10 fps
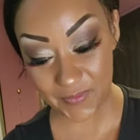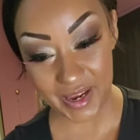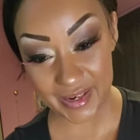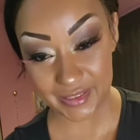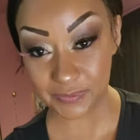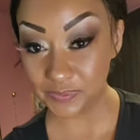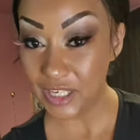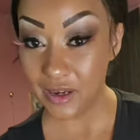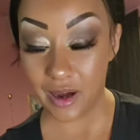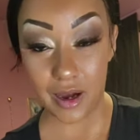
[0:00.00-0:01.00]
fire.
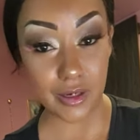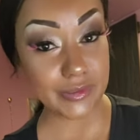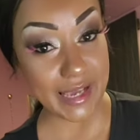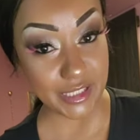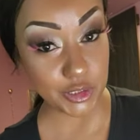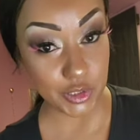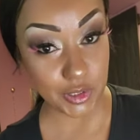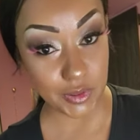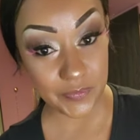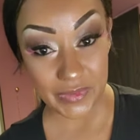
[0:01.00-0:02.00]
All
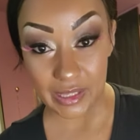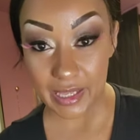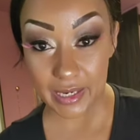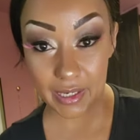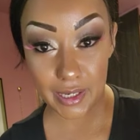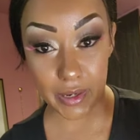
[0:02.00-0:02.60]
natural. Like,